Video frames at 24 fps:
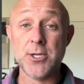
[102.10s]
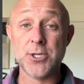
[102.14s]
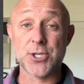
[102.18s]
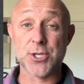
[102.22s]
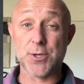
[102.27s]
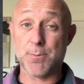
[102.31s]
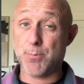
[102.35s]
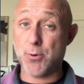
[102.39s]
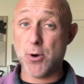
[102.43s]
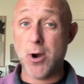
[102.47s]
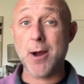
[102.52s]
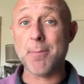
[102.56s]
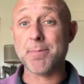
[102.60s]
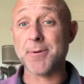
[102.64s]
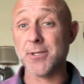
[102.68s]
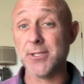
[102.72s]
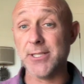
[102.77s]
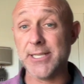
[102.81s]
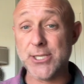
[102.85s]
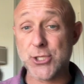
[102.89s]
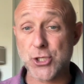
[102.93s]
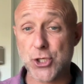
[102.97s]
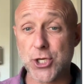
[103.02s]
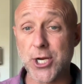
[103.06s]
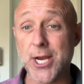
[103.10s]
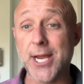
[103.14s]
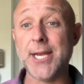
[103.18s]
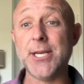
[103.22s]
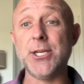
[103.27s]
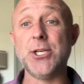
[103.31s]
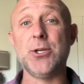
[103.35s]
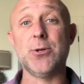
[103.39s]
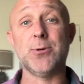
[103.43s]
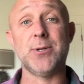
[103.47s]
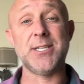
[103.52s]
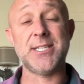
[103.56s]
to properly
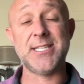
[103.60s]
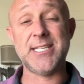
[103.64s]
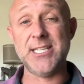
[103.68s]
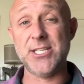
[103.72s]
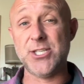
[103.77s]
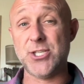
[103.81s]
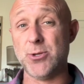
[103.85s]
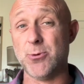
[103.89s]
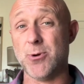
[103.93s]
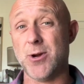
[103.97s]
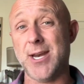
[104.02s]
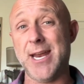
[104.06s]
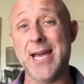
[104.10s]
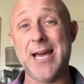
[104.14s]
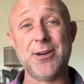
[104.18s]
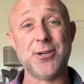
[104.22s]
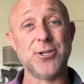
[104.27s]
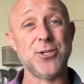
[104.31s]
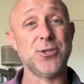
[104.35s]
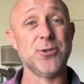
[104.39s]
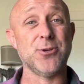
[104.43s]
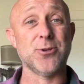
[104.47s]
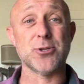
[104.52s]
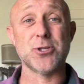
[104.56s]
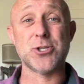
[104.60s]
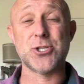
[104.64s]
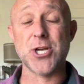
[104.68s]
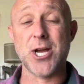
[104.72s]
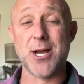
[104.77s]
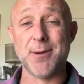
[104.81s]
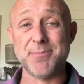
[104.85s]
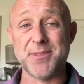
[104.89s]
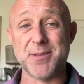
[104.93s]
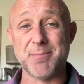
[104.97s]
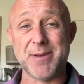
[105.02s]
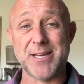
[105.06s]
train you and teach you on how to do your
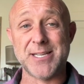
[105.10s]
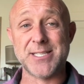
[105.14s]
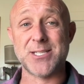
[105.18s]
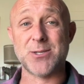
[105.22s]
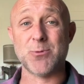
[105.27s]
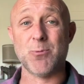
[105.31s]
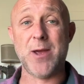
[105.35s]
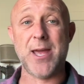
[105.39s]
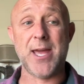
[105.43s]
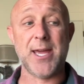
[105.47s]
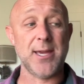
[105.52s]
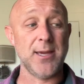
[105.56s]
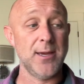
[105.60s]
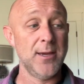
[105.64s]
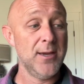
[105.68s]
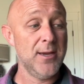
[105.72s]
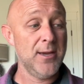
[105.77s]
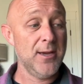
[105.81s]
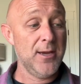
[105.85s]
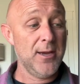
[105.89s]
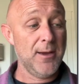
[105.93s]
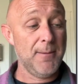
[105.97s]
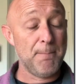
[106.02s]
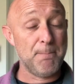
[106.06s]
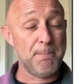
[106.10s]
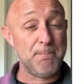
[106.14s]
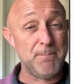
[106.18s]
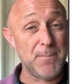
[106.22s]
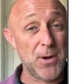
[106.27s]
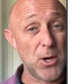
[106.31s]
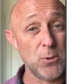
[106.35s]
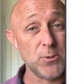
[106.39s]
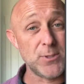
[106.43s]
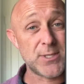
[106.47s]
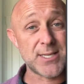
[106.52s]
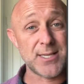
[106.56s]
job the best way,
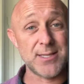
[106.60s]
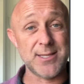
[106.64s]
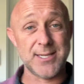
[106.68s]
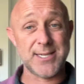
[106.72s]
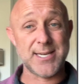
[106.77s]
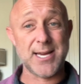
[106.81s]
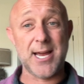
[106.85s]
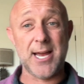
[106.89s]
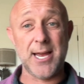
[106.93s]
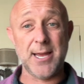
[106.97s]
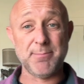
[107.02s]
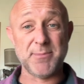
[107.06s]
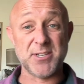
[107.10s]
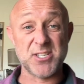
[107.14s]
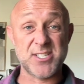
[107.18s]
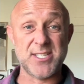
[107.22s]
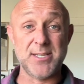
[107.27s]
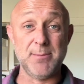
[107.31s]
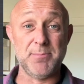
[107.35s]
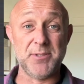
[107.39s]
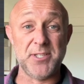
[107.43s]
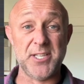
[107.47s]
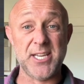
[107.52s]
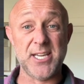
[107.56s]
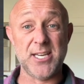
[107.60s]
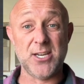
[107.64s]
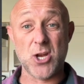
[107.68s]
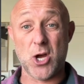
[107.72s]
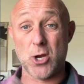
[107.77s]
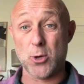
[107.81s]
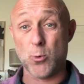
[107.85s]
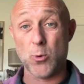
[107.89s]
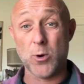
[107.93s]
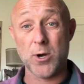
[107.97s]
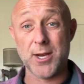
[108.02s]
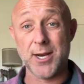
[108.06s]
most of the time they're simply
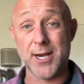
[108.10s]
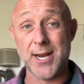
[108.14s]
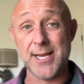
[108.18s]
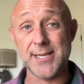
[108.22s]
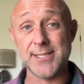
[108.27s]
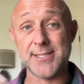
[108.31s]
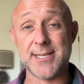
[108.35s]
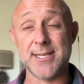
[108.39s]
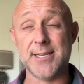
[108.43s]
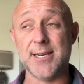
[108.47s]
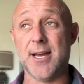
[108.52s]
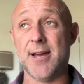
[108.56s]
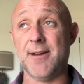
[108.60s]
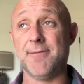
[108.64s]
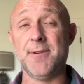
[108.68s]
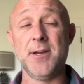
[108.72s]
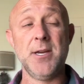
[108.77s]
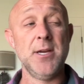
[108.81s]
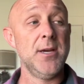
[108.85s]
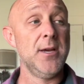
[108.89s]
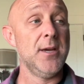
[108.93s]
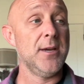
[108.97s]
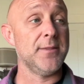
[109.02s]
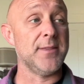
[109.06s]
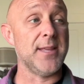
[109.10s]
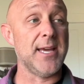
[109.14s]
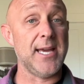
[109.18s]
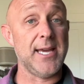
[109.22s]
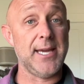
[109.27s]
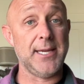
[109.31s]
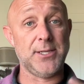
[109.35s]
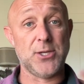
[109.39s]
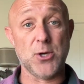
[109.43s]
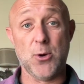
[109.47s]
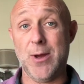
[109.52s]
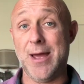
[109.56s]
not organized enough.
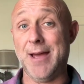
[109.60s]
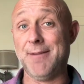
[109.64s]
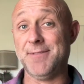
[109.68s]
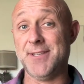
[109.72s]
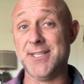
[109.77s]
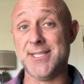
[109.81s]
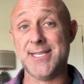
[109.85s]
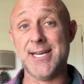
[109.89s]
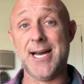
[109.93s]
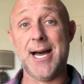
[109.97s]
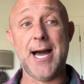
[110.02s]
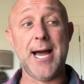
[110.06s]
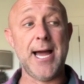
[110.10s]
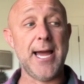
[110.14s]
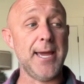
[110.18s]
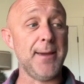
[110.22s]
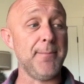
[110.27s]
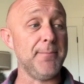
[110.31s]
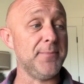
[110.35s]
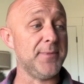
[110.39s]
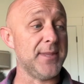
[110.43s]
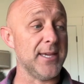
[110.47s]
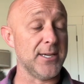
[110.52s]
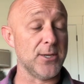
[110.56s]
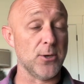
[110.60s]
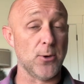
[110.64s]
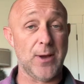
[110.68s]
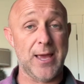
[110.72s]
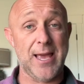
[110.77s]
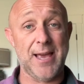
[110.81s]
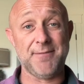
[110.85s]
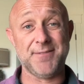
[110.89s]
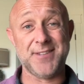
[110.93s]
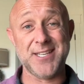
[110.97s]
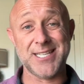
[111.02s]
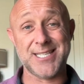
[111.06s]
They don't have the time. They don't
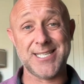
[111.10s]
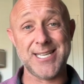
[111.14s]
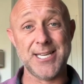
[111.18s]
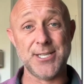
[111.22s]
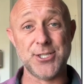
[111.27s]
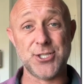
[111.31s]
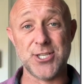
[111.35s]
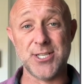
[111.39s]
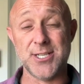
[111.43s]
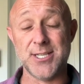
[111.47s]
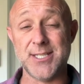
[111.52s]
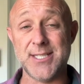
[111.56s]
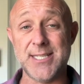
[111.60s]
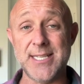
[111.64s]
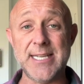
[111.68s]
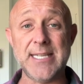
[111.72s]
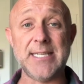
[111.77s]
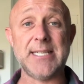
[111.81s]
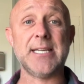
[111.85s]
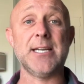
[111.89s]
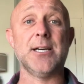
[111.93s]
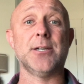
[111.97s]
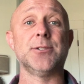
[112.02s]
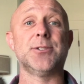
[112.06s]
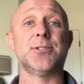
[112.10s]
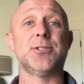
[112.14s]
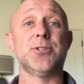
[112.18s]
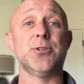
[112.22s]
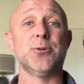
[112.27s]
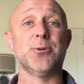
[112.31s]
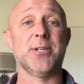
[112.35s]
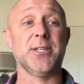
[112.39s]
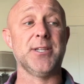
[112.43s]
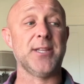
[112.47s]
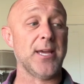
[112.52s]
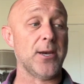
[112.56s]
have the attention to detail to
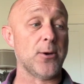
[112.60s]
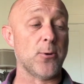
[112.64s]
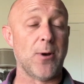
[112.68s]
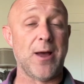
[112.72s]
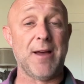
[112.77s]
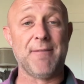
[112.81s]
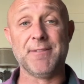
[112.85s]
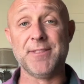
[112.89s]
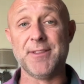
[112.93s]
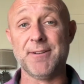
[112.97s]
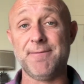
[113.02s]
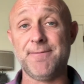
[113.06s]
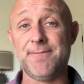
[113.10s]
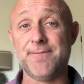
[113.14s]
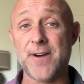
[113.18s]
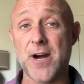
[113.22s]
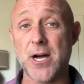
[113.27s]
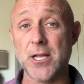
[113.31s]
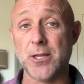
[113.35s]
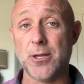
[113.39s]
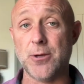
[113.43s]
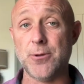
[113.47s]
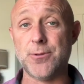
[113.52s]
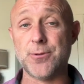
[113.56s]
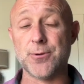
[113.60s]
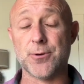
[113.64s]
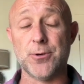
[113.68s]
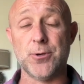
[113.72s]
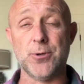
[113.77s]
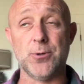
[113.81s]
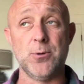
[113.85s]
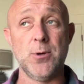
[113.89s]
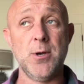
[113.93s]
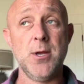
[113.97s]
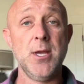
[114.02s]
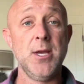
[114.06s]
do it. They don't have the follow
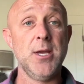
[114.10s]
through,